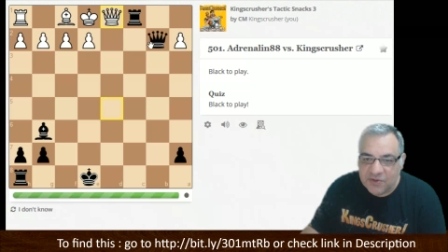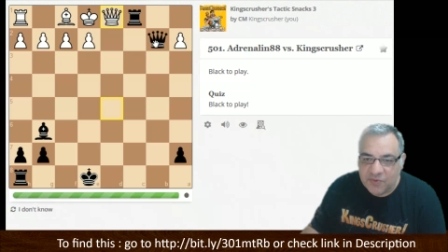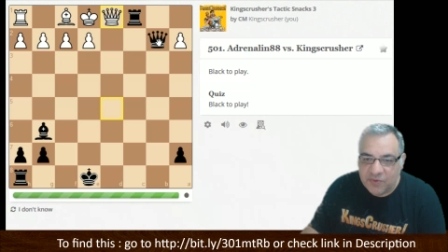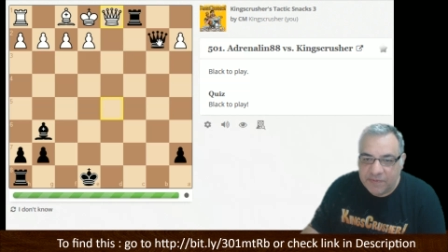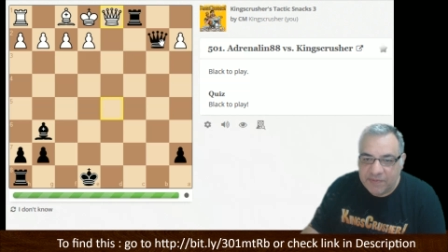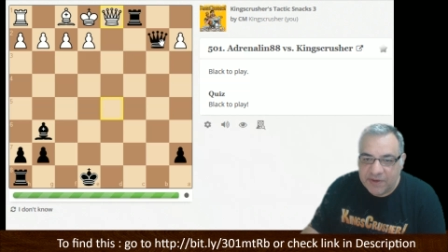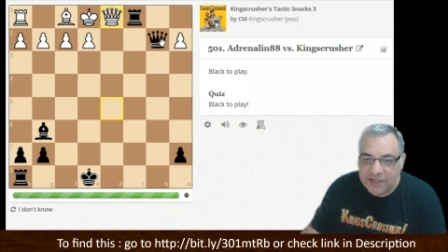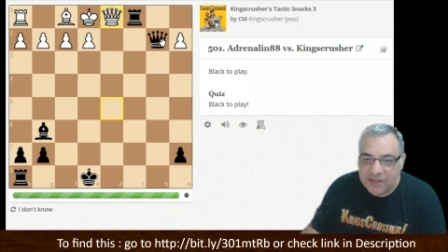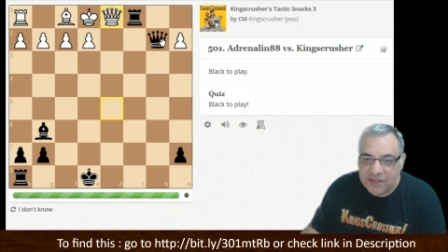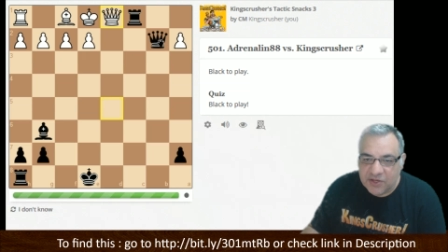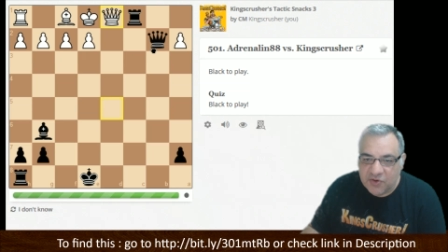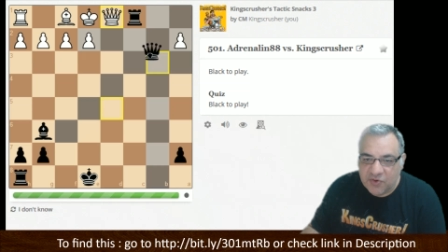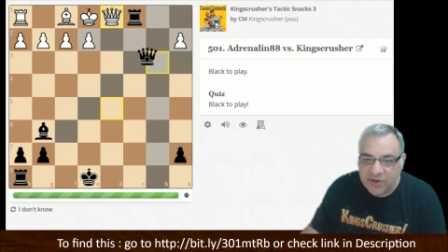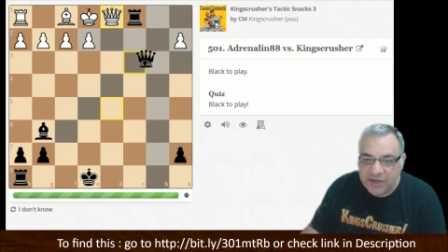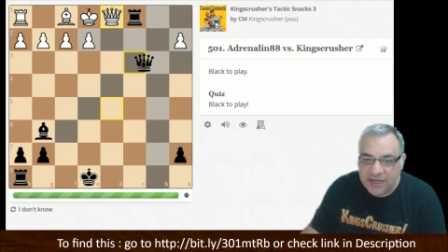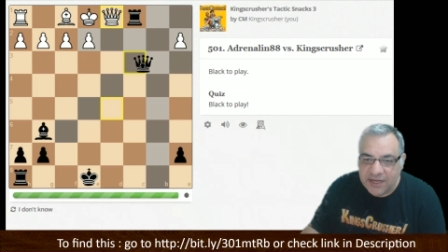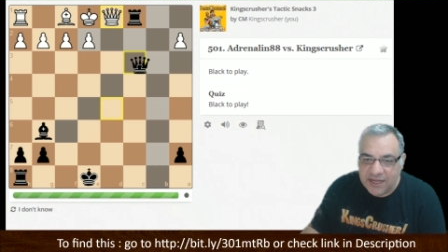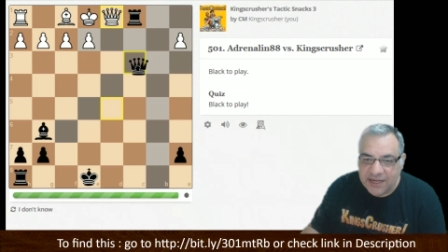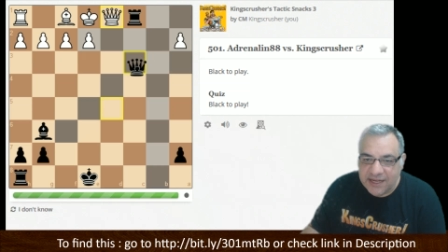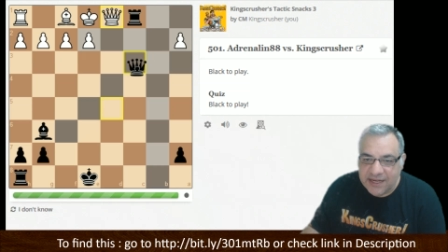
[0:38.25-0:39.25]
We pin the
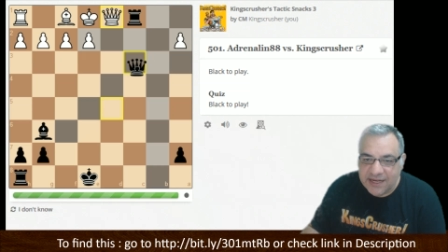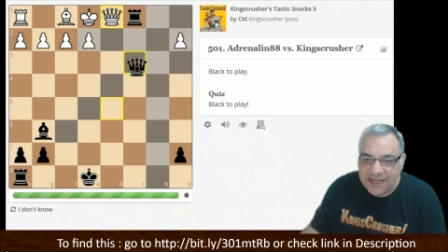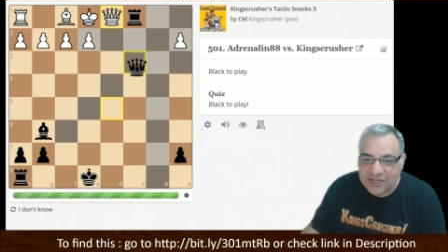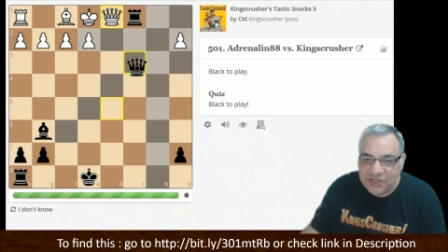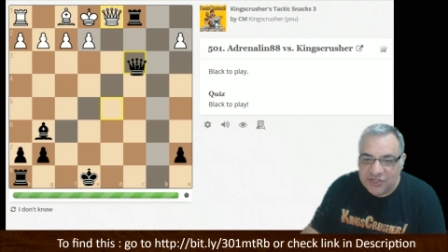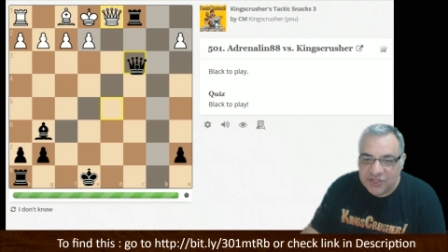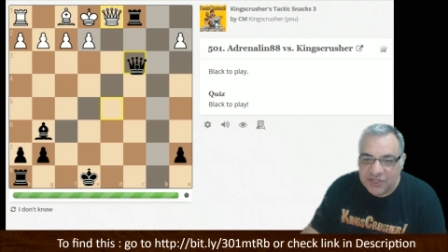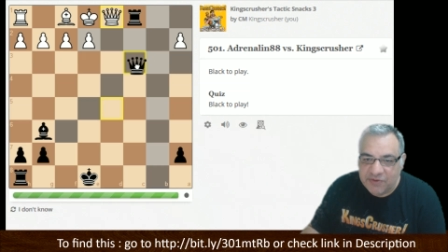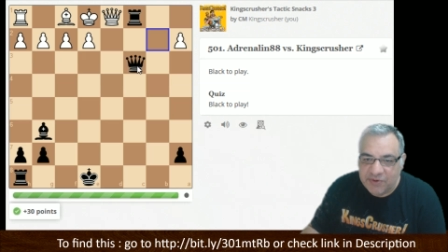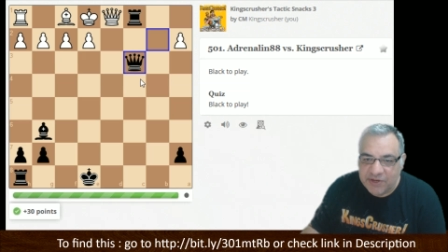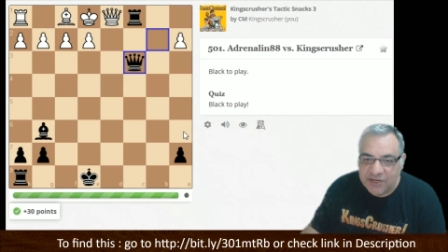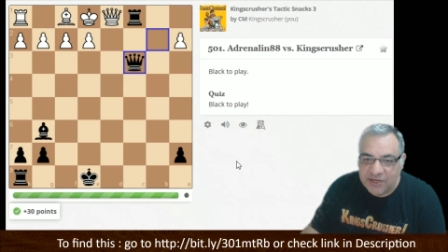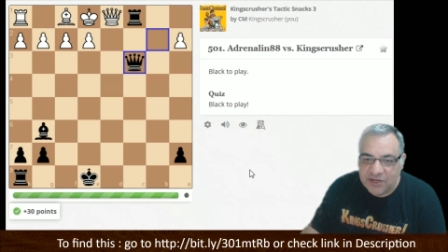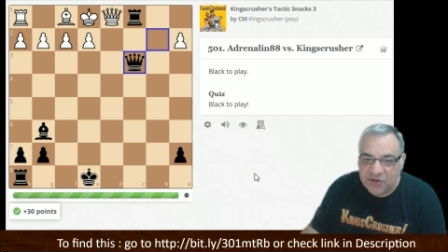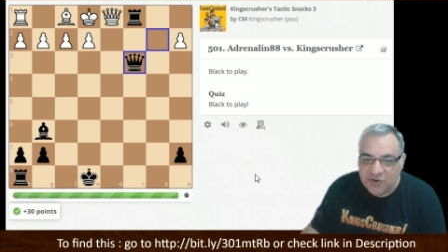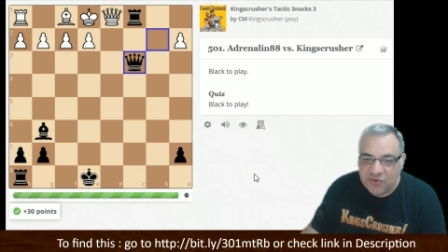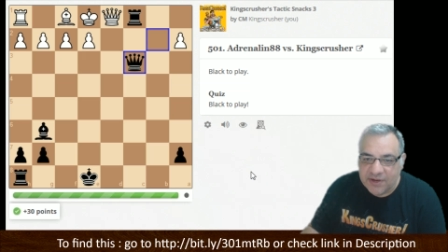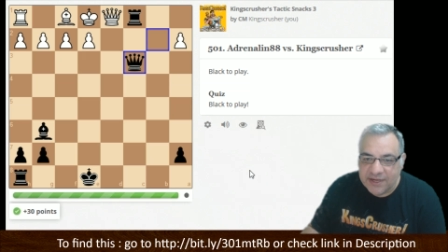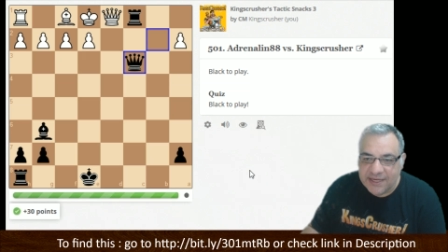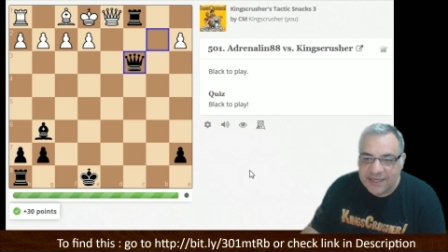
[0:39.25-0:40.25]
queen and then actually we can
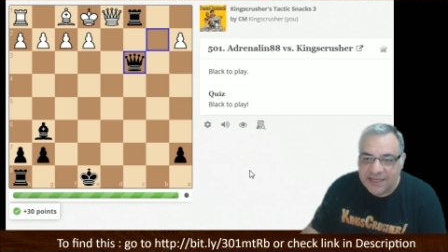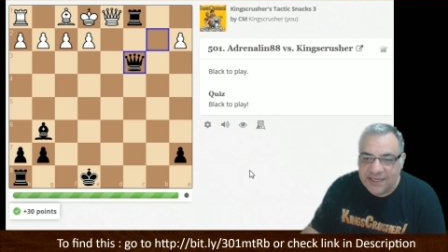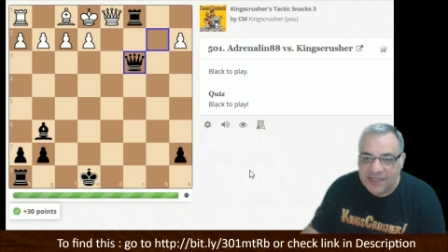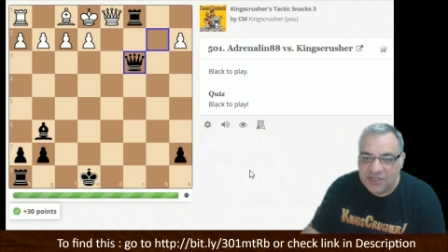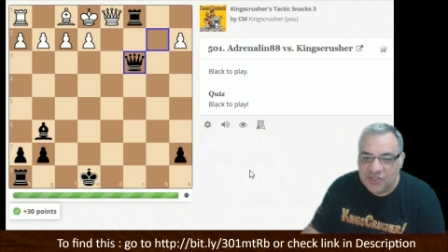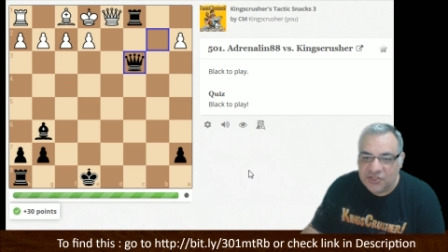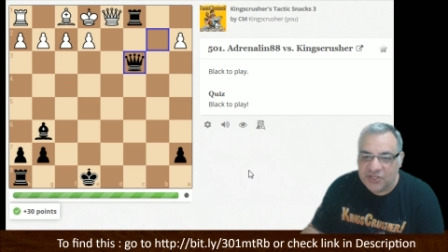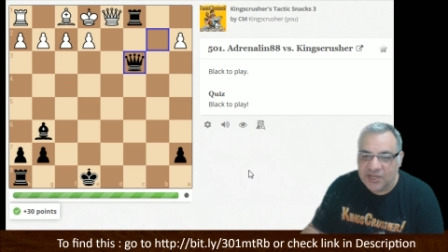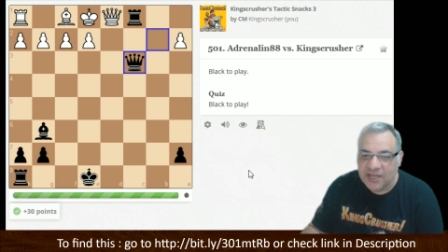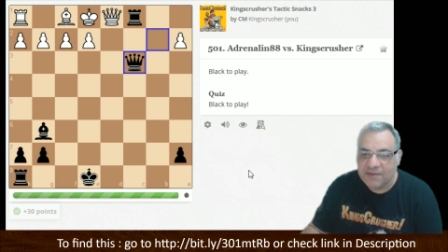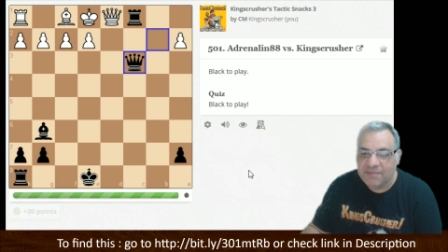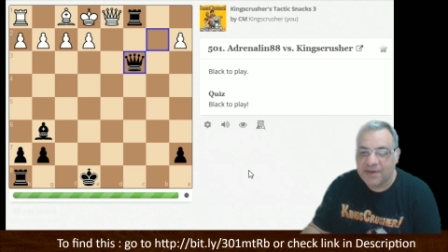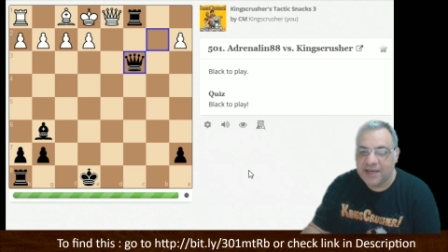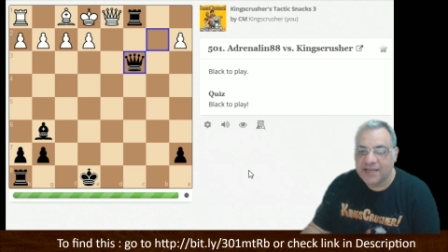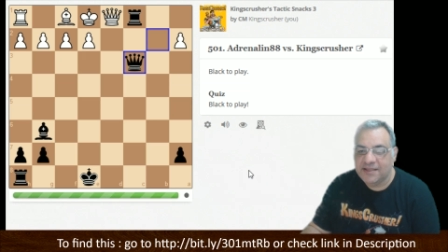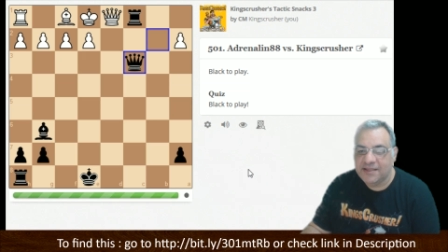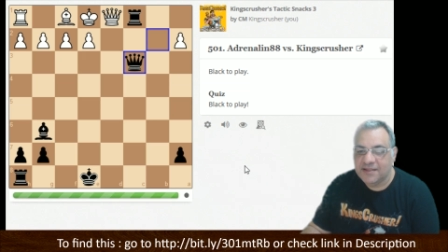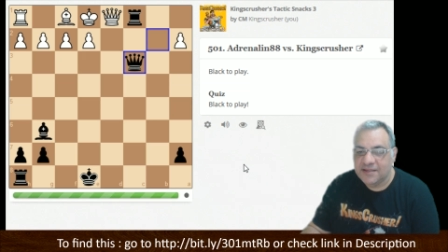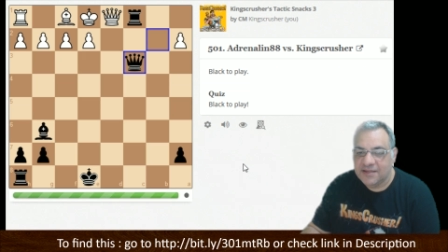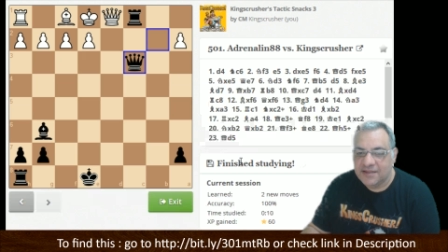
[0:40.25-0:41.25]
quickly checkmate.